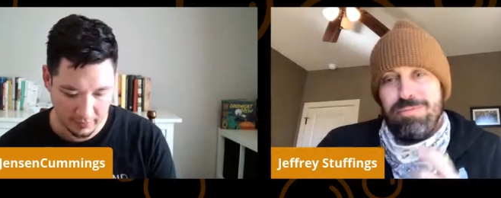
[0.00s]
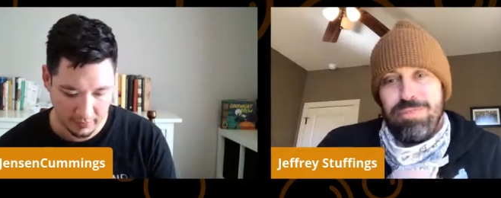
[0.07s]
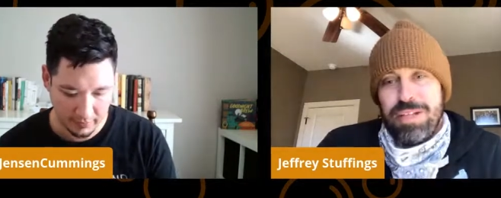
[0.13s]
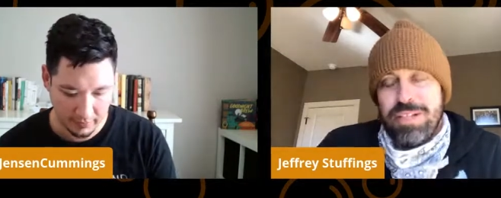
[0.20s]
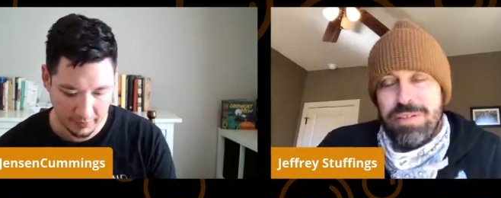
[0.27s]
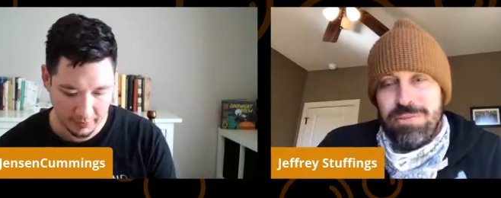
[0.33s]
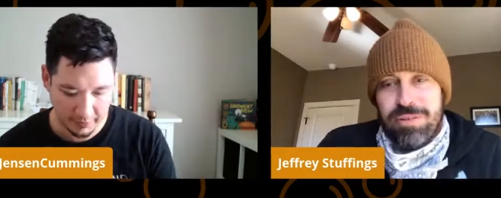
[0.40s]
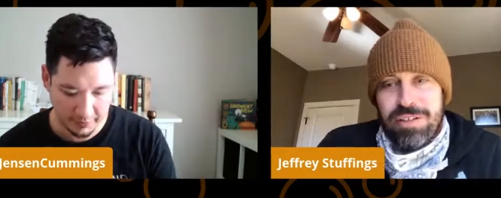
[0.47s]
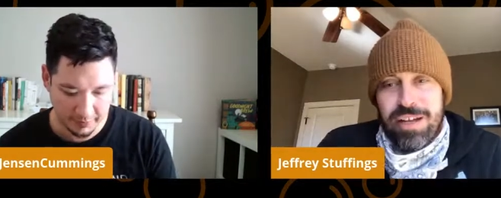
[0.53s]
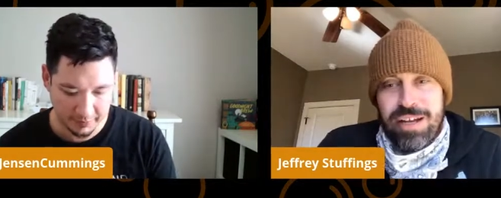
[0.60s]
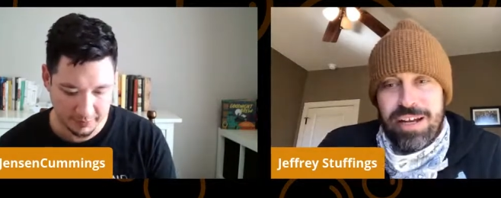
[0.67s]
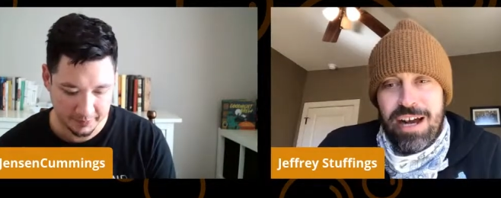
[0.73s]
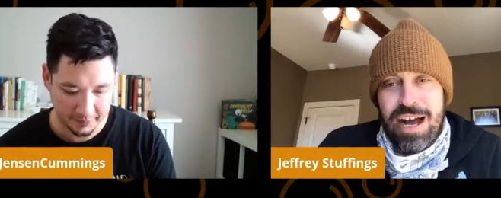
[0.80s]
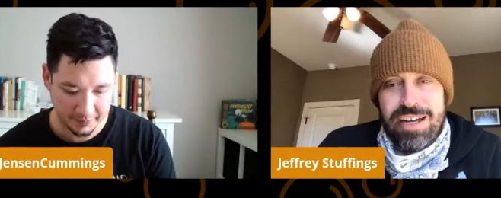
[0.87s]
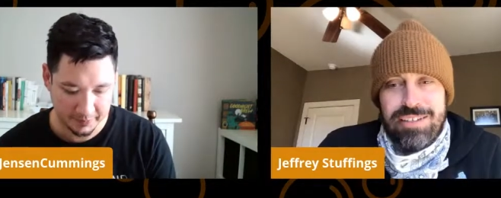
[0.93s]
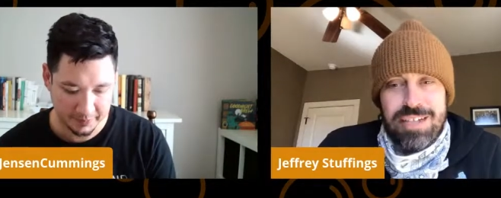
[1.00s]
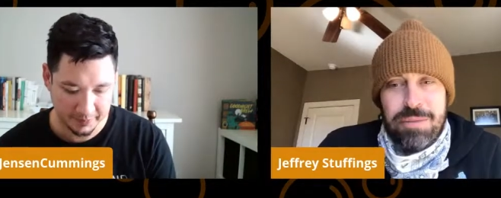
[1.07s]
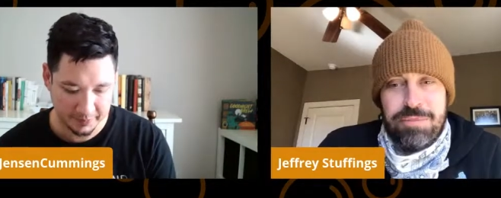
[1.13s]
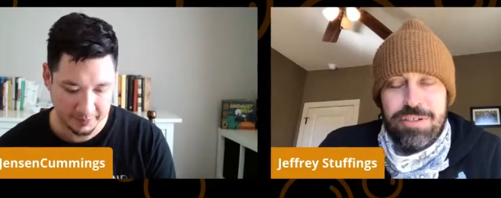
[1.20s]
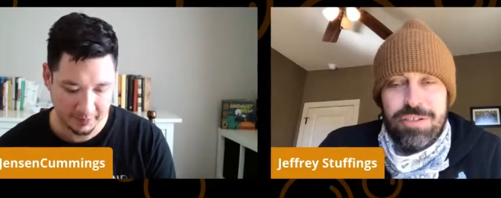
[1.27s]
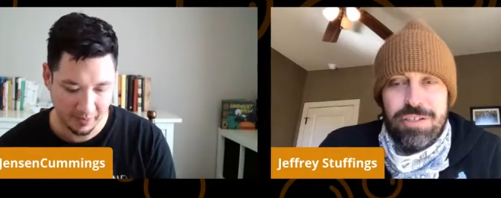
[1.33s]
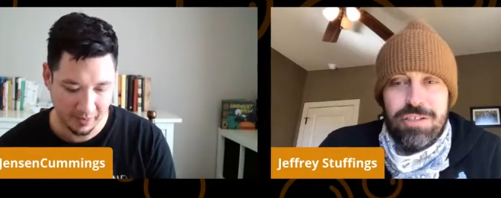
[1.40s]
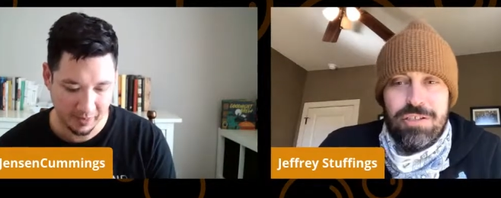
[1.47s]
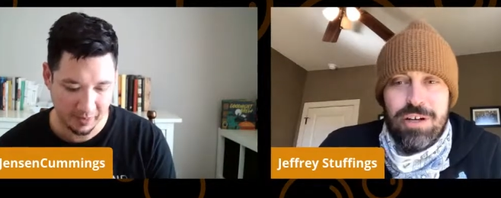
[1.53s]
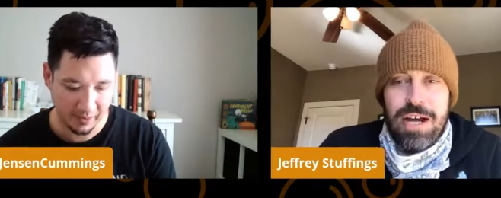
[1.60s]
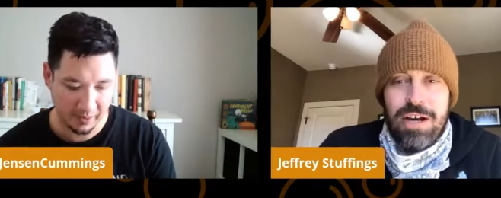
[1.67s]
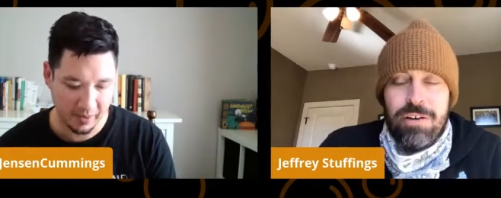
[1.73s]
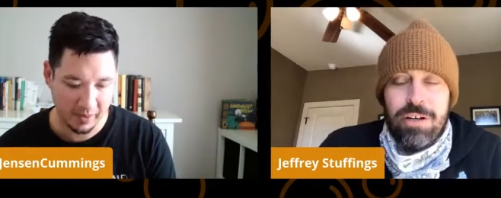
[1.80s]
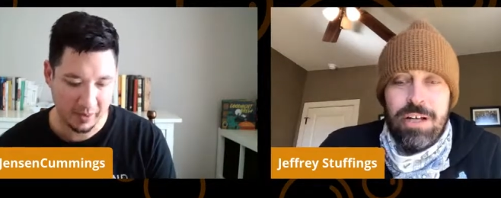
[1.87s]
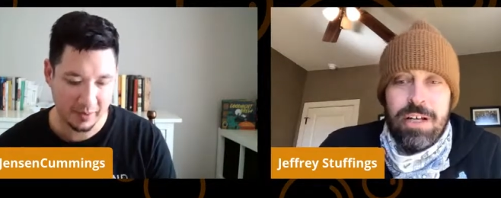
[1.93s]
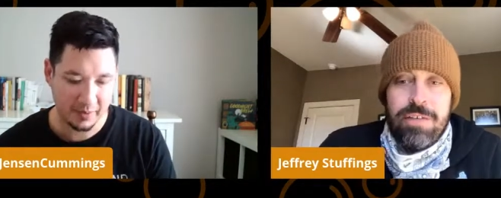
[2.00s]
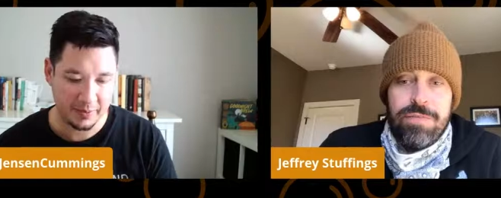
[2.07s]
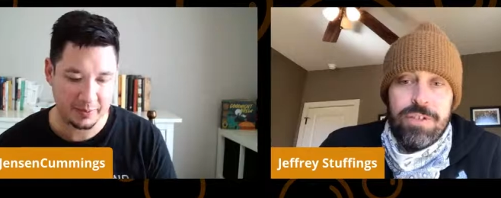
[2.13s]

Speaker 1: places with like high temperatures and drought.